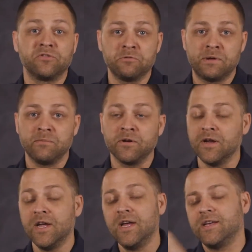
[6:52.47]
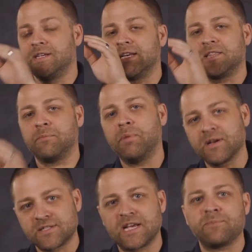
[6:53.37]
If you remember, he's at the
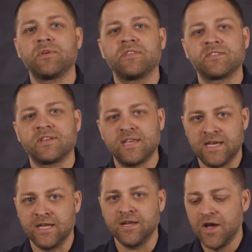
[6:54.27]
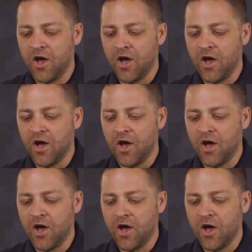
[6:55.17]
bus stop with his kid,